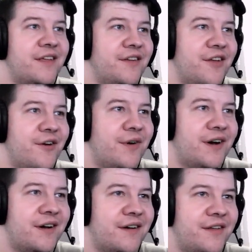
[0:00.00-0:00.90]

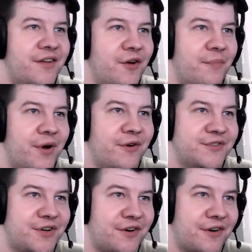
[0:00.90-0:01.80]
No bows
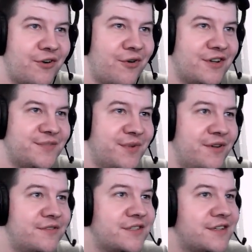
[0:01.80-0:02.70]
or
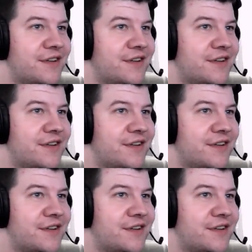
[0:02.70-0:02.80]
crossbows.